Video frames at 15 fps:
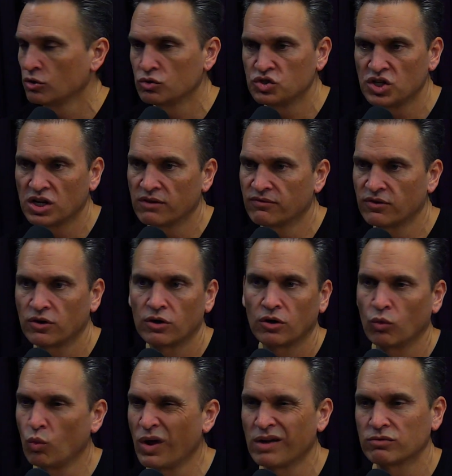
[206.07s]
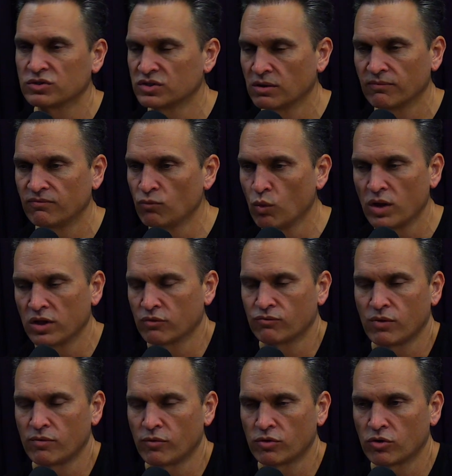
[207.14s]
Jennifer or whatever, one of
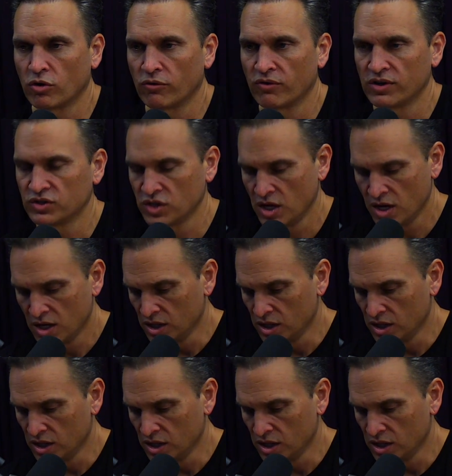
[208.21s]
her girlfriends.